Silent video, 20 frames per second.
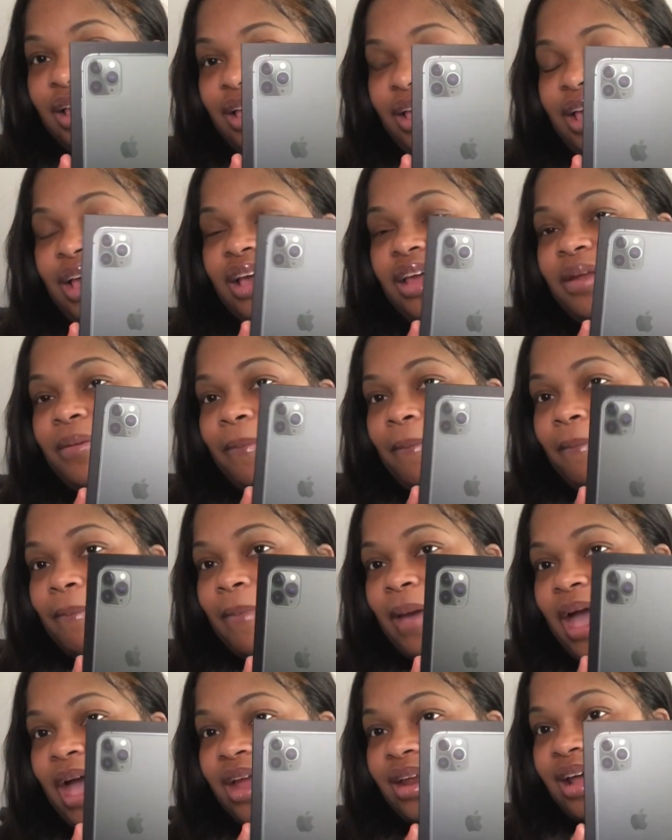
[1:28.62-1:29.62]
and
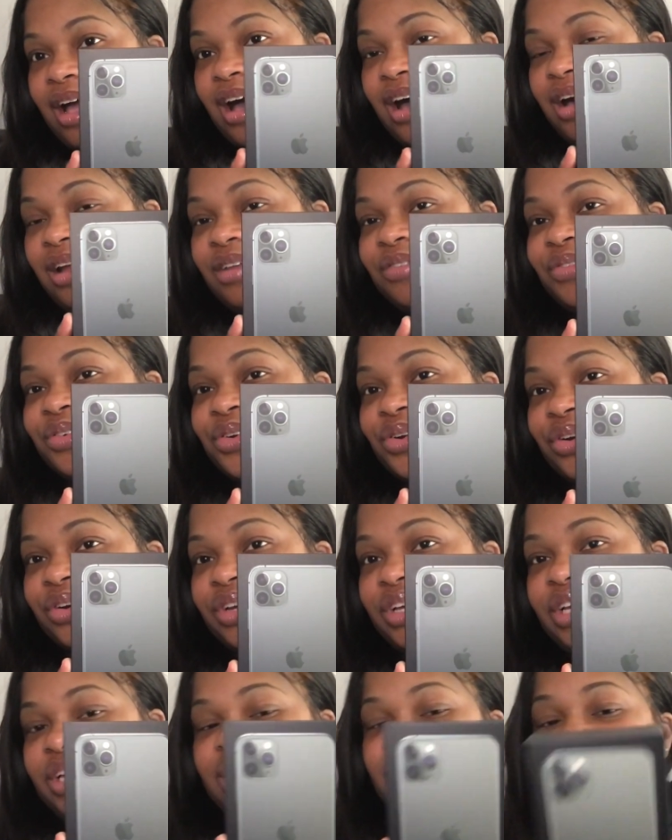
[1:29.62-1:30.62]
matte olive
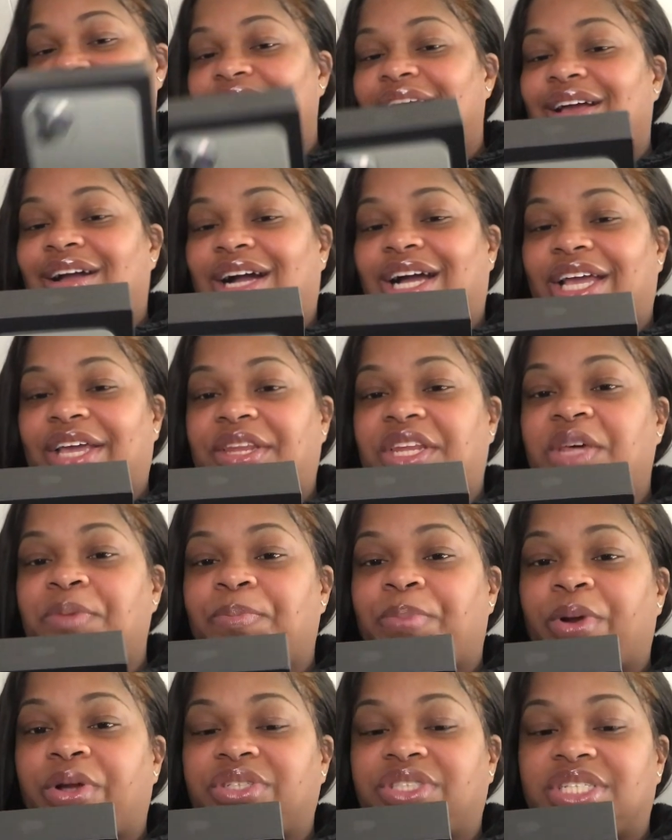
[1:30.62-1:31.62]
green. I end
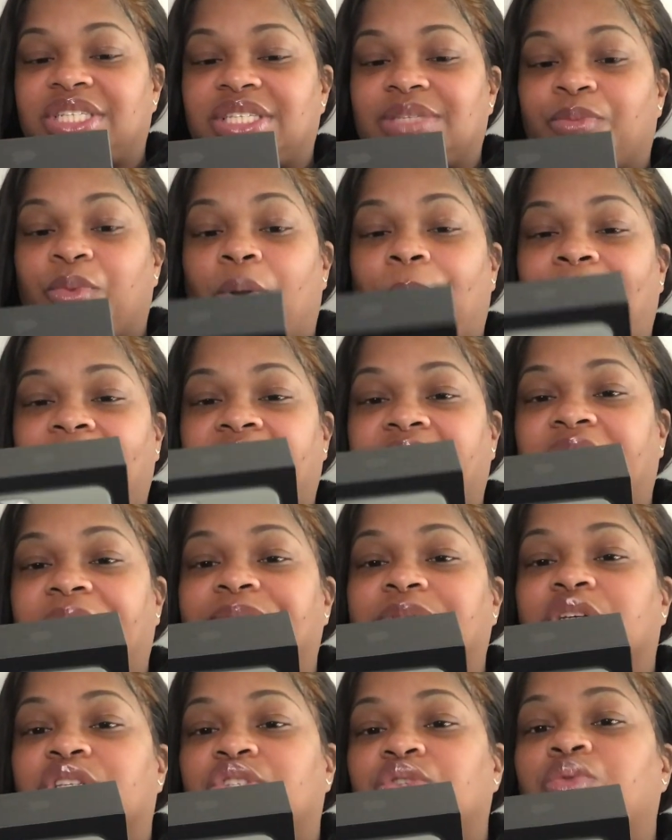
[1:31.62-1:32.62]
up purchasing, well, picking
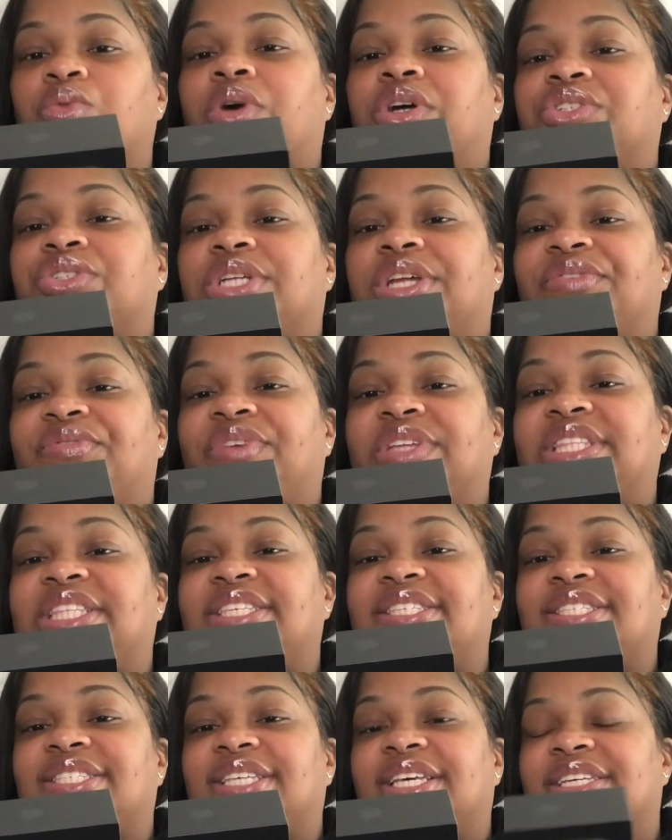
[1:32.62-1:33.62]
up the
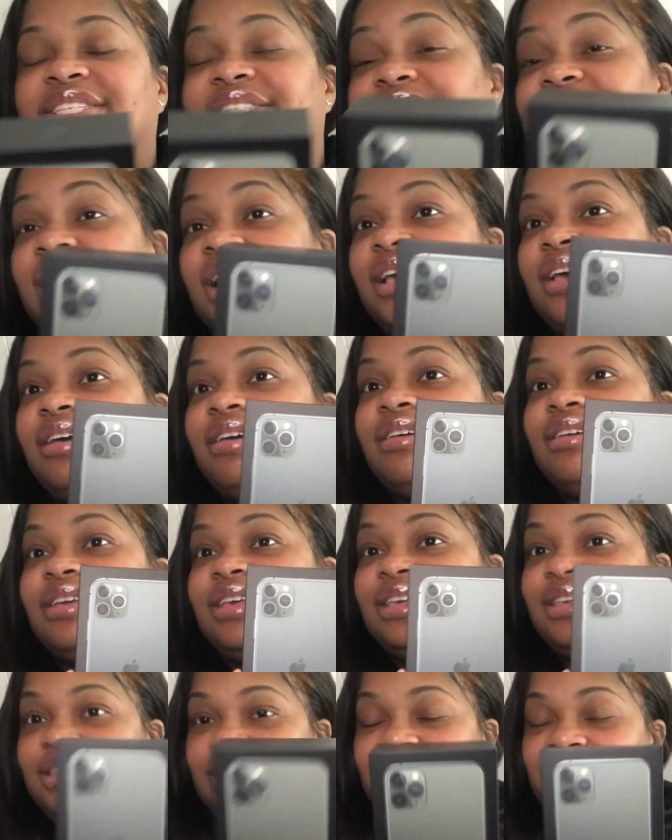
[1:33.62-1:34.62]
256
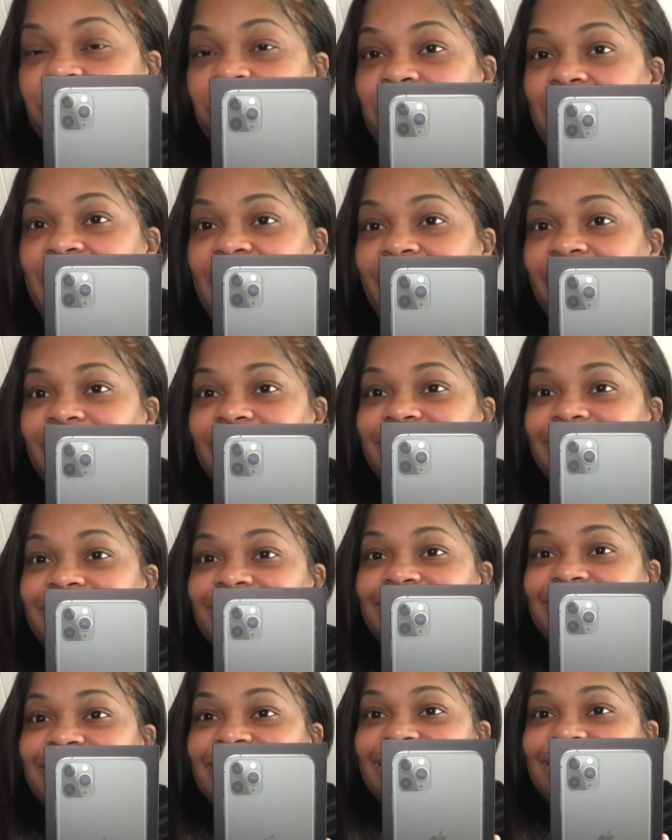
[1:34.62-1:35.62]
gigabyte.
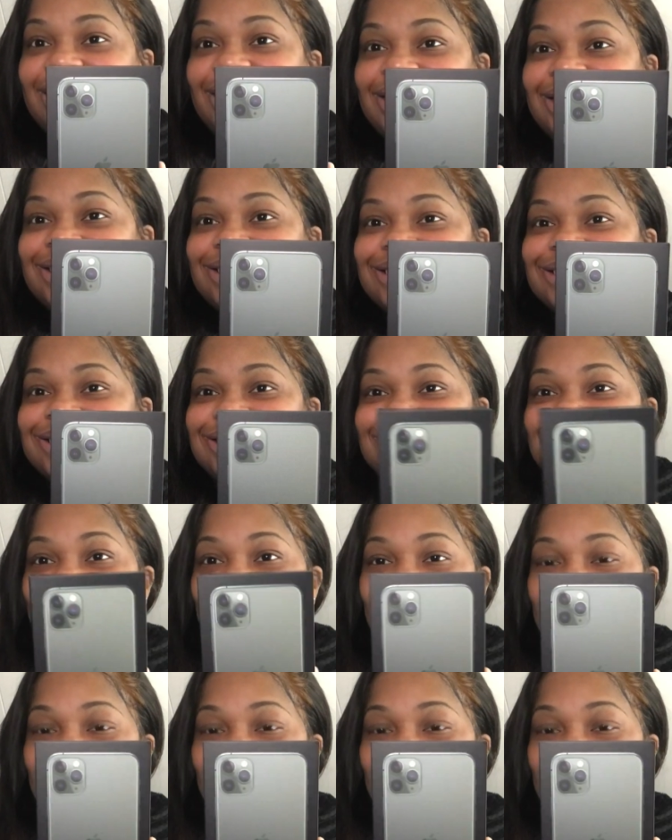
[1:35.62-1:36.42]
So